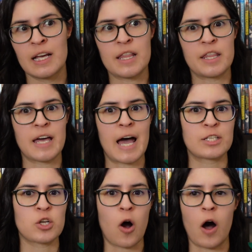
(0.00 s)

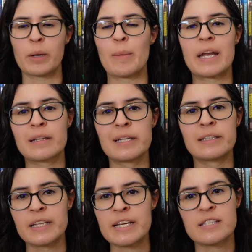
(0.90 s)
that automatically
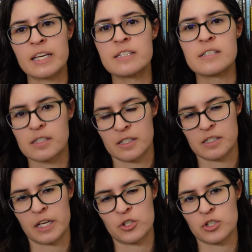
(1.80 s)
links in
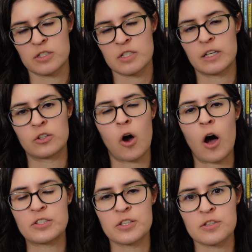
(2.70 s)
sensations and
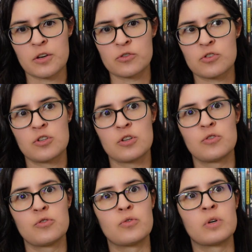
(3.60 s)
causes those
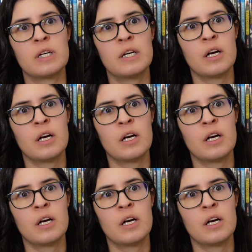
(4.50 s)
to